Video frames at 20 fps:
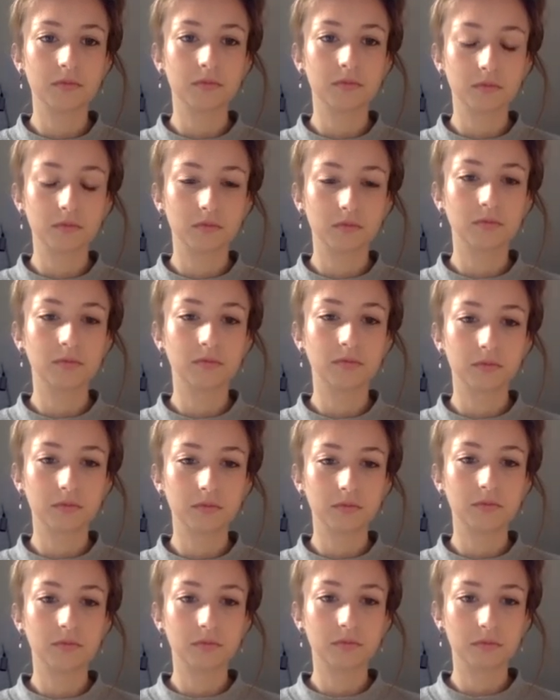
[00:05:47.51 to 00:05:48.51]

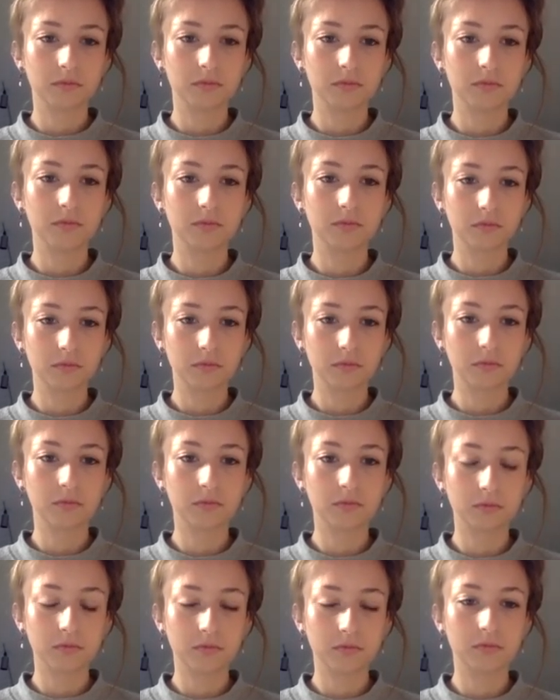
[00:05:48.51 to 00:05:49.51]

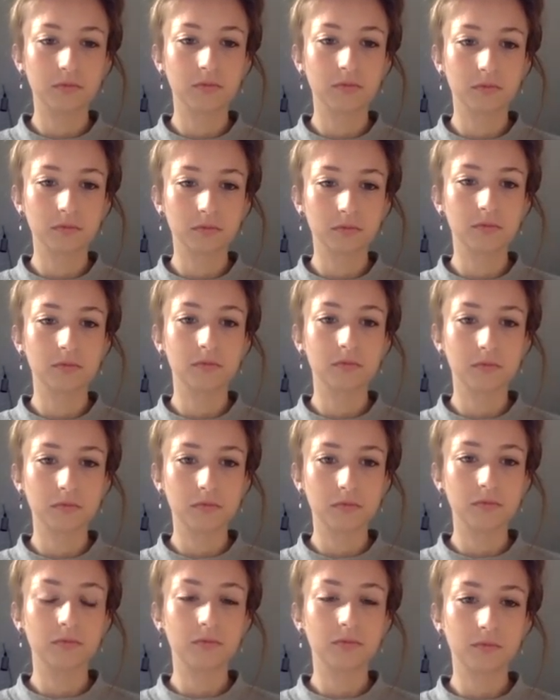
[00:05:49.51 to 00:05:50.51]

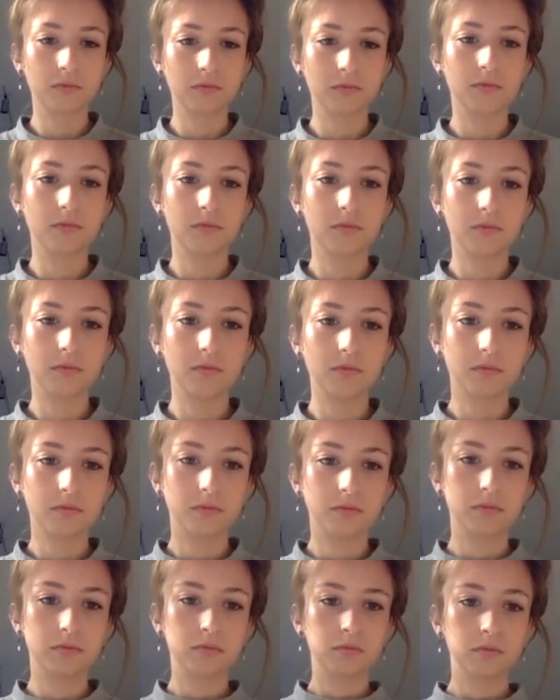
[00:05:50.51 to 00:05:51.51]

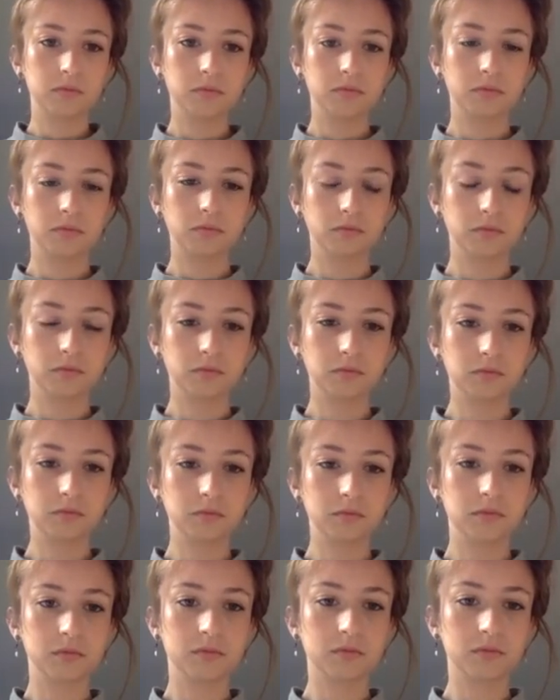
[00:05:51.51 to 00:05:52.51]

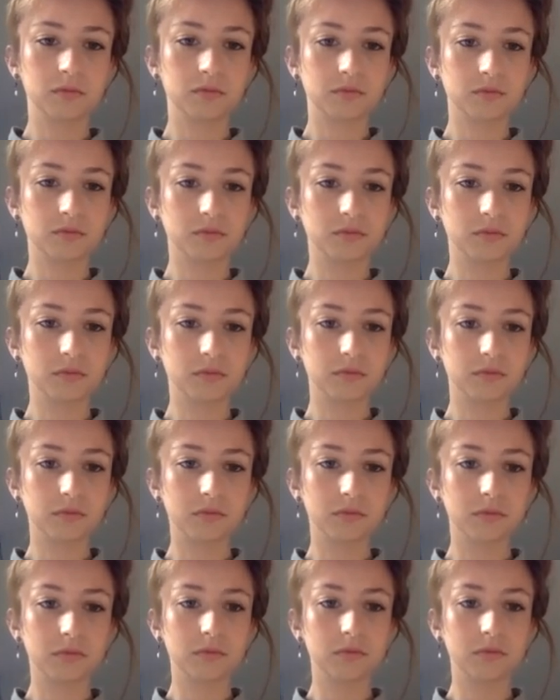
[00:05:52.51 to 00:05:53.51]

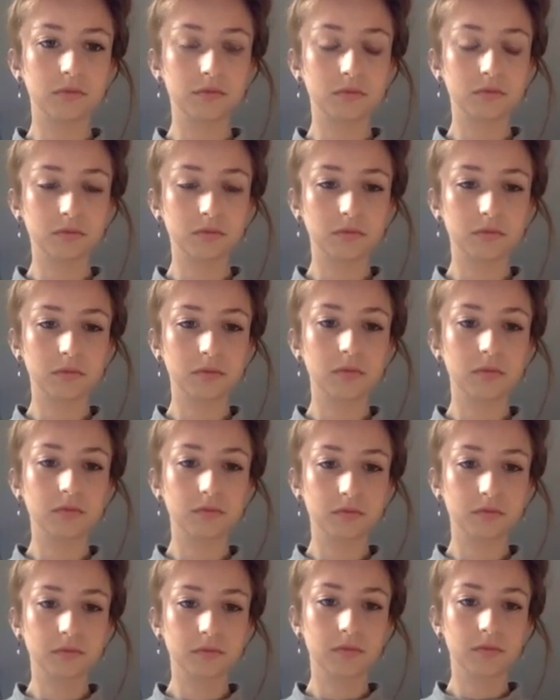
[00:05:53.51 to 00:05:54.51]

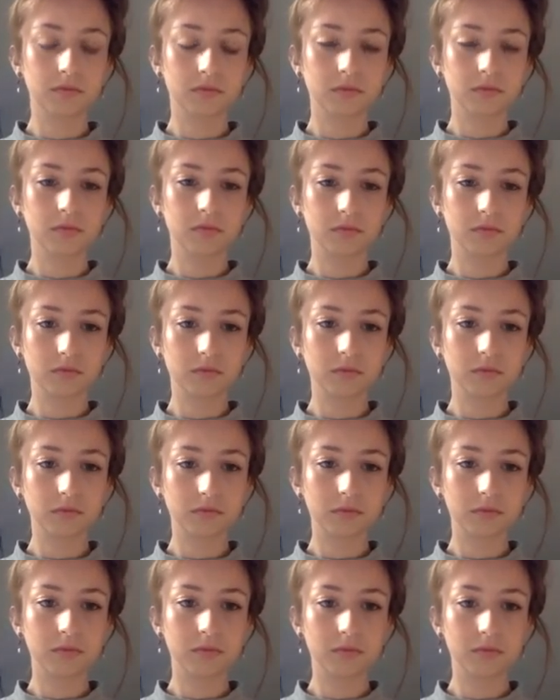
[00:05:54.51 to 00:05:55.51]
(silent)